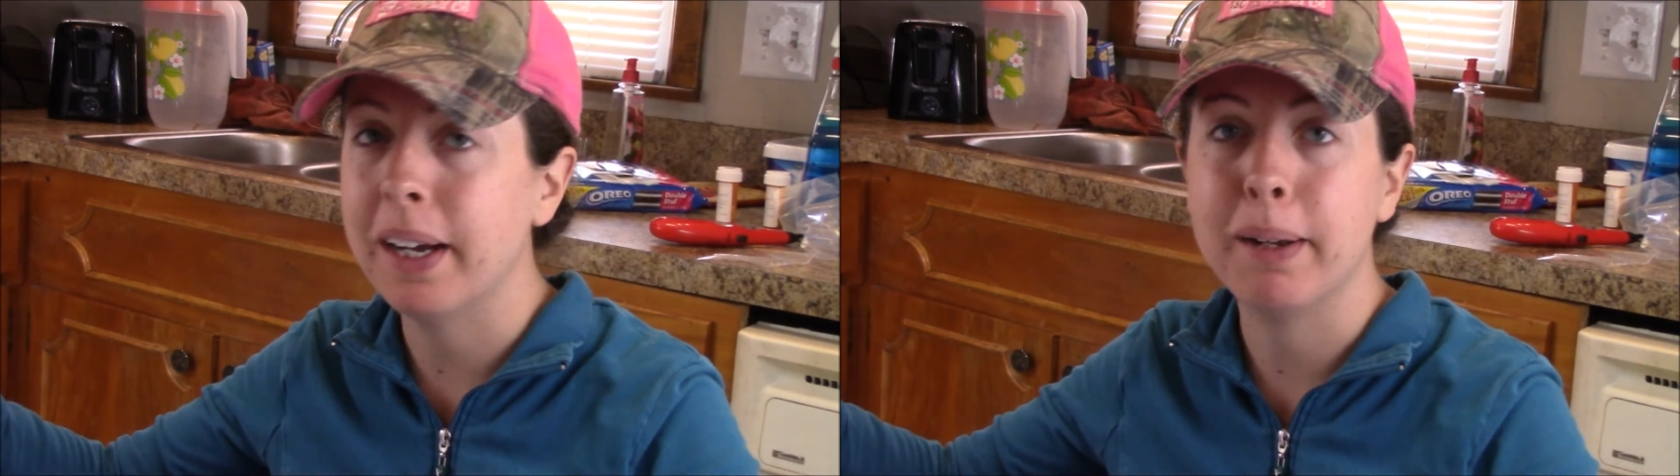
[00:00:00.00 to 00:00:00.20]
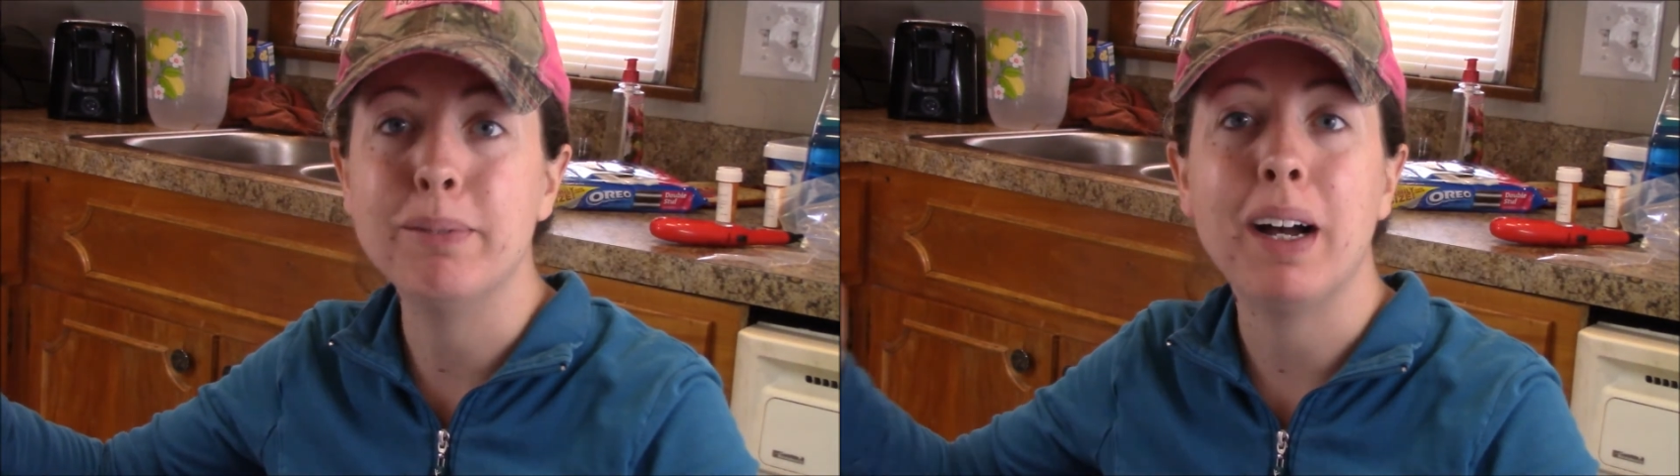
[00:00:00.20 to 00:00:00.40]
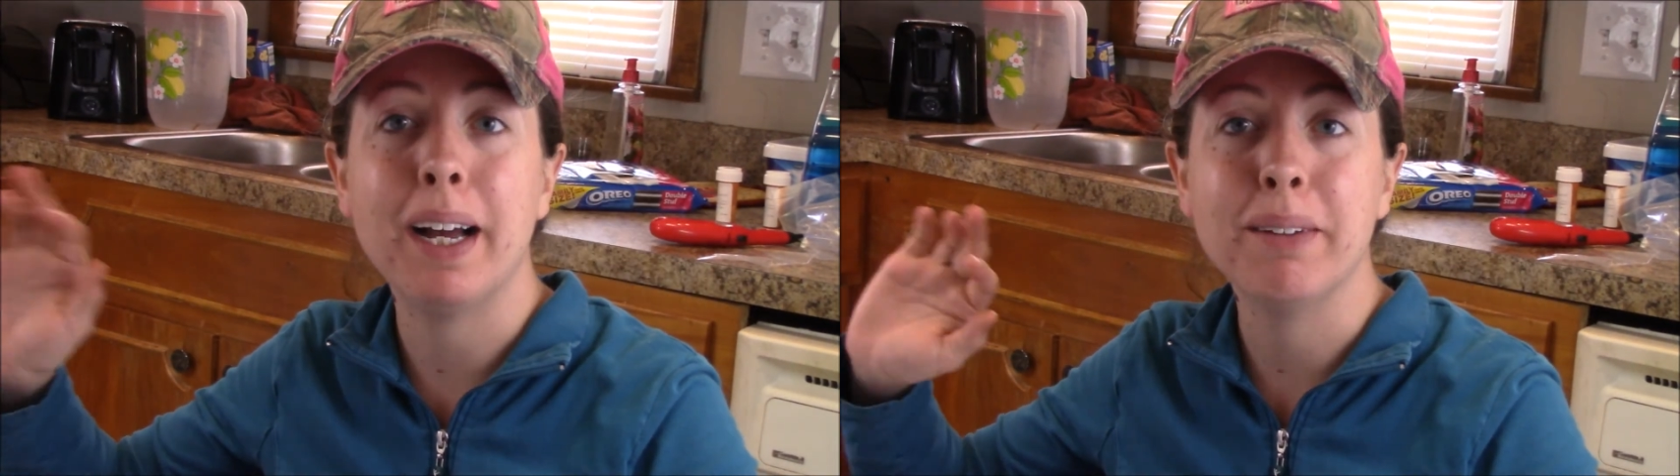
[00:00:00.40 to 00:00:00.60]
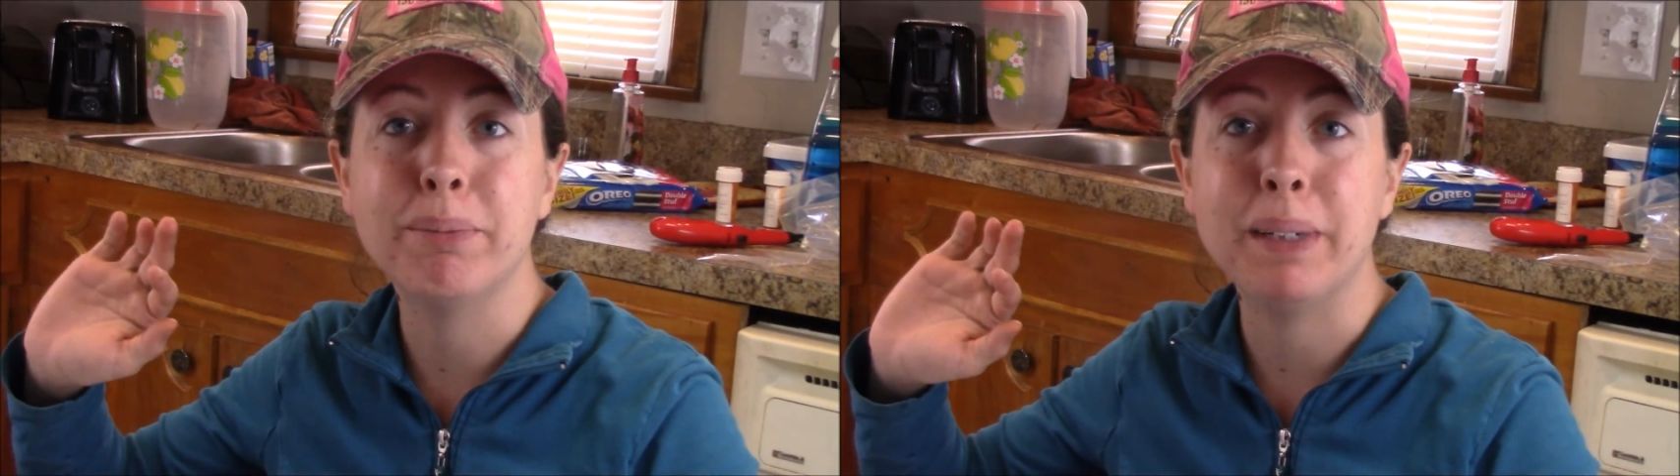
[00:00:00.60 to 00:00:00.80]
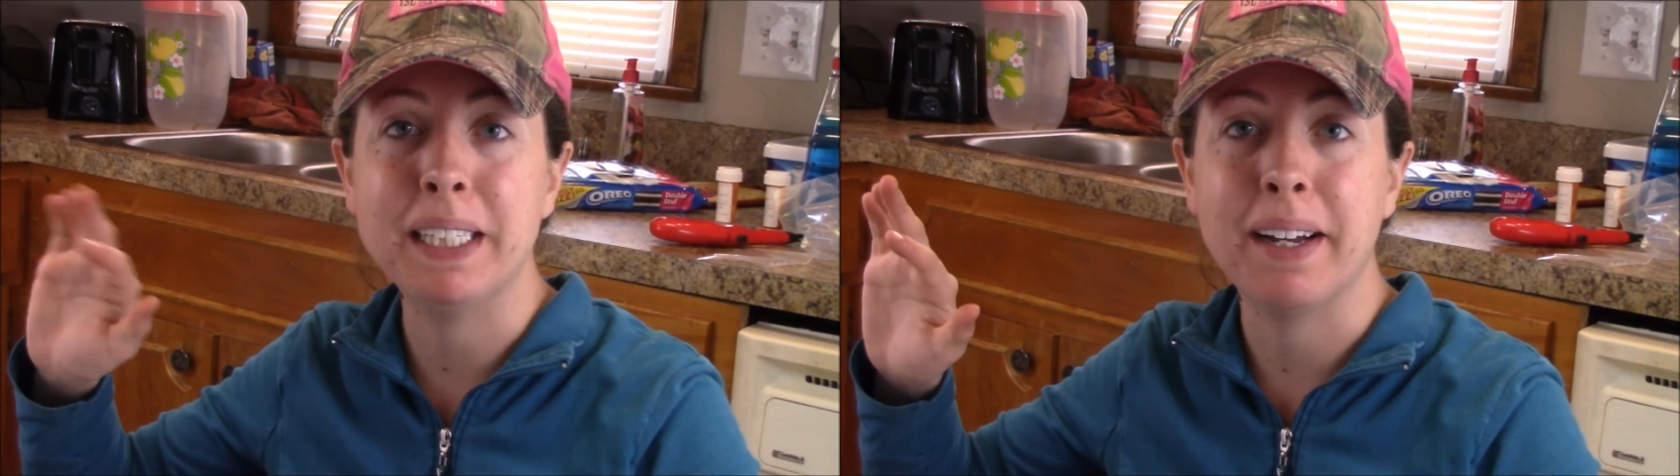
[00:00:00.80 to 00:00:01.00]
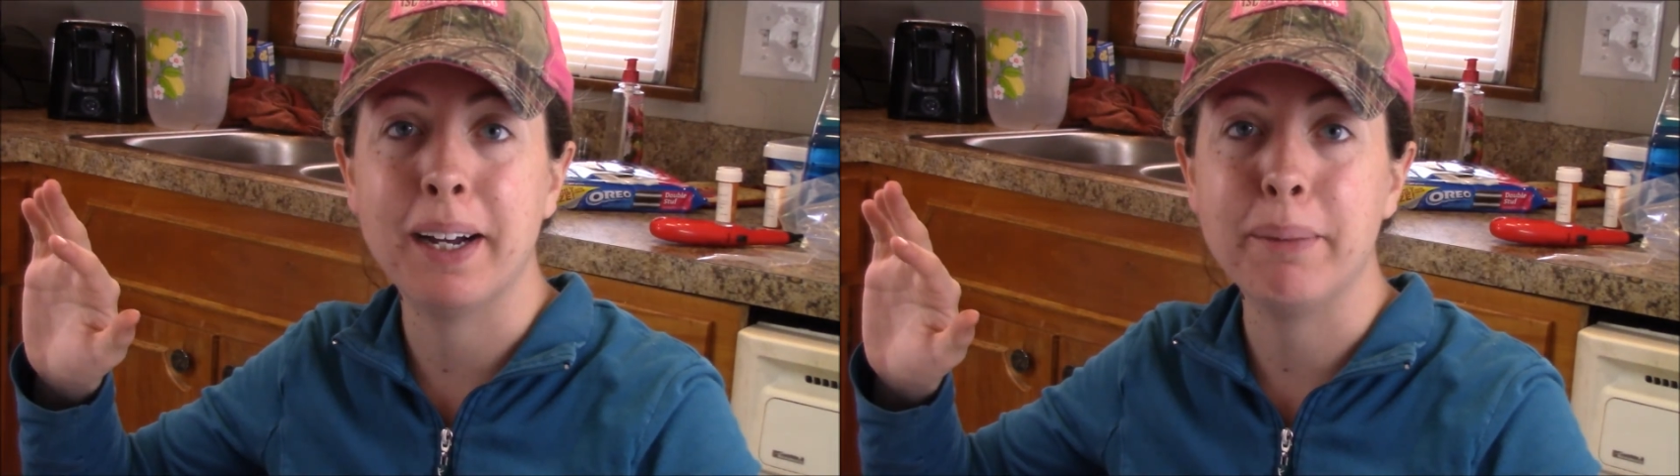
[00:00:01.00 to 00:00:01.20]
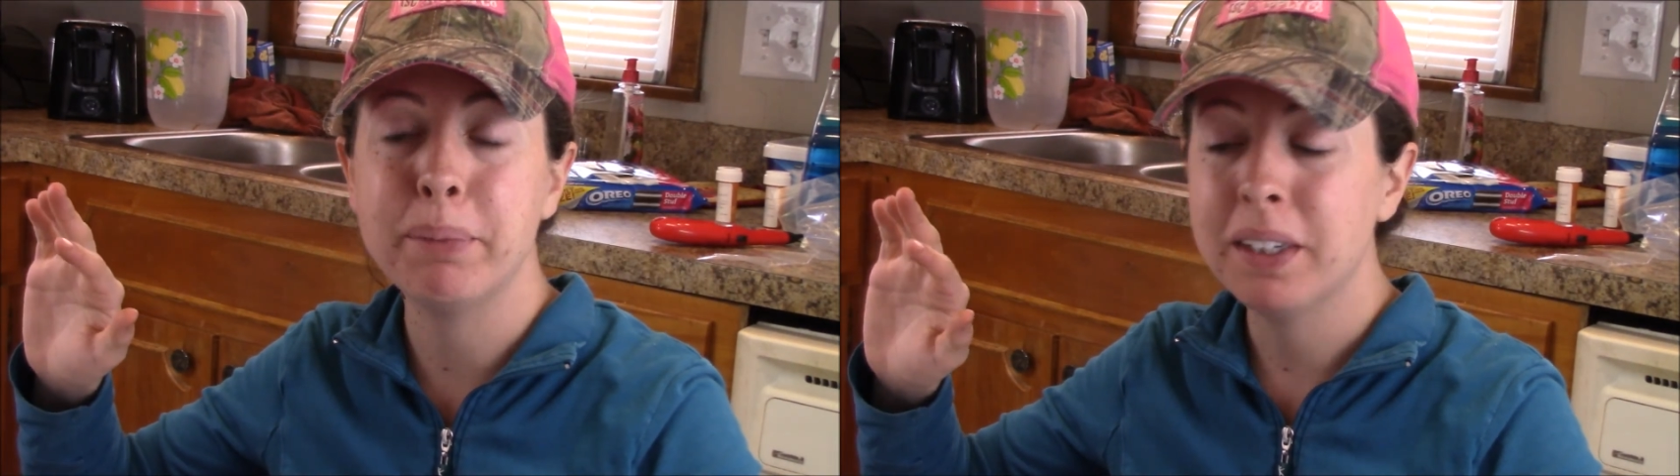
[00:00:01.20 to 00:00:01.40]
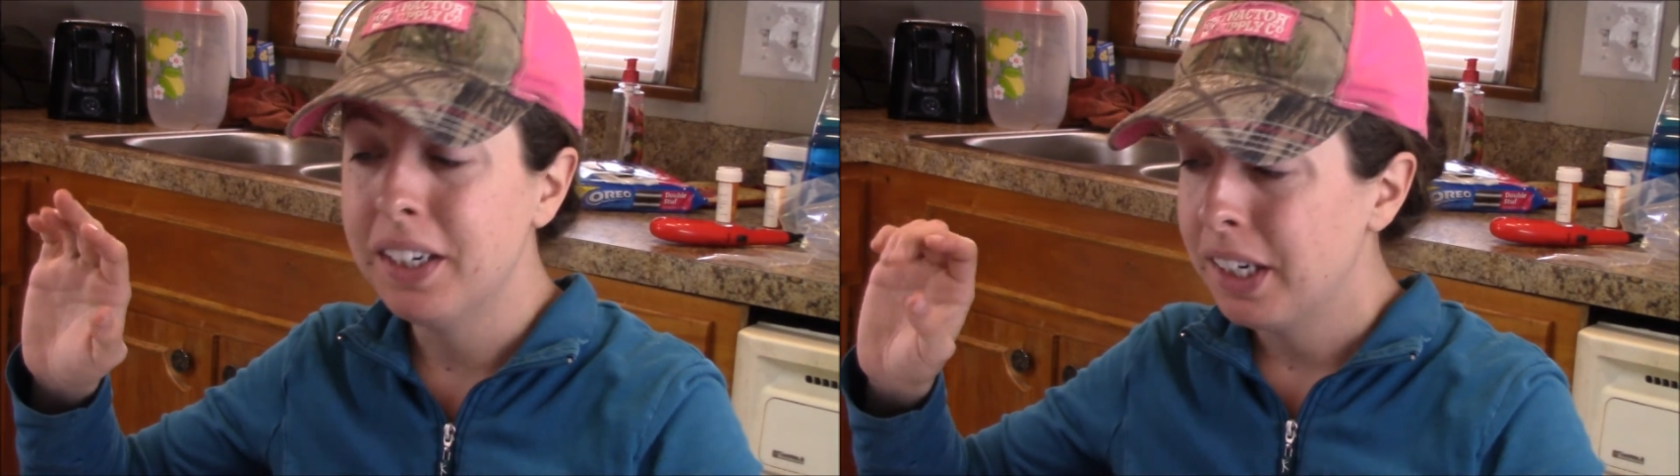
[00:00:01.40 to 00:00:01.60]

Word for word: Um, I've been up,